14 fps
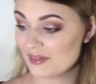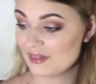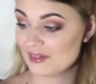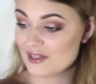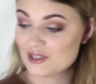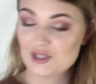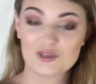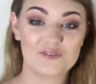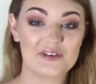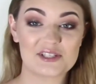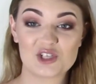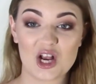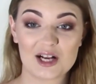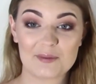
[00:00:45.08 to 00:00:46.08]
the Too
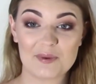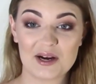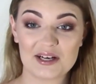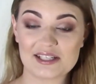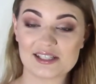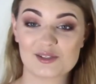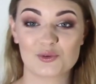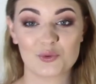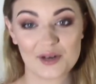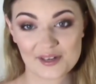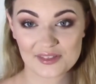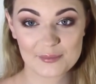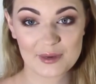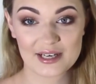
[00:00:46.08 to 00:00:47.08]
Faced chocolate bar is
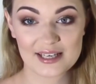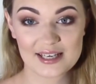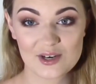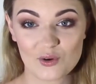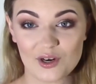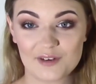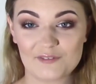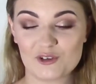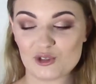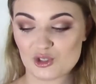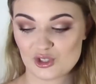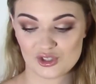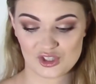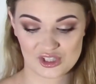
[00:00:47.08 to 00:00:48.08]
worth the money or if you
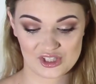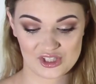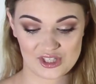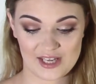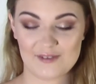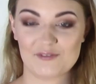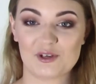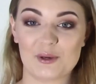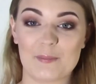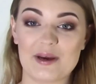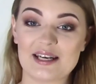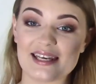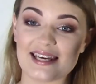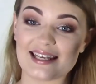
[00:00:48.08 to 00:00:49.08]
should just save your
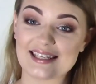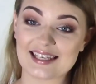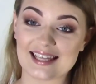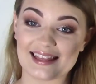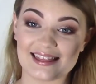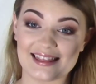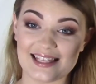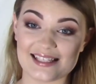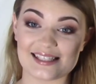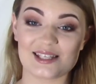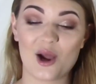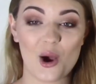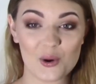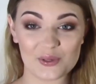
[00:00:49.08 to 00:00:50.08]
money and get
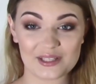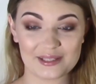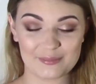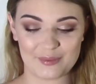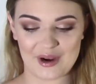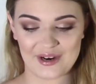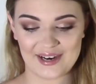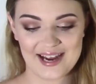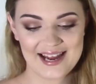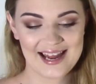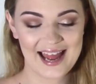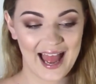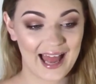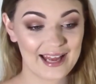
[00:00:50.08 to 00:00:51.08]
this Oakland bar.
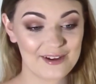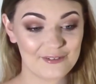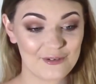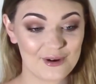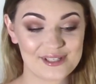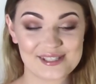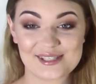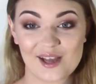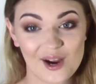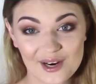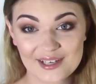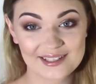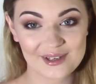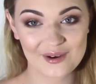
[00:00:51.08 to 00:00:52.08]
I of course
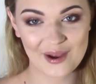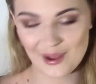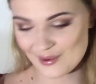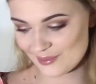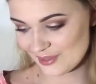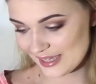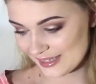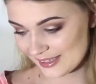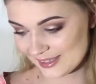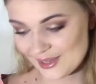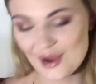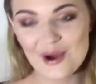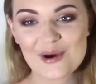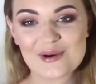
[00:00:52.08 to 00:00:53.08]
already know how it
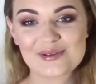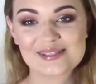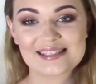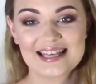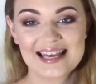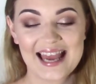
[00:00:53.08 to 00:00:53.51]
goes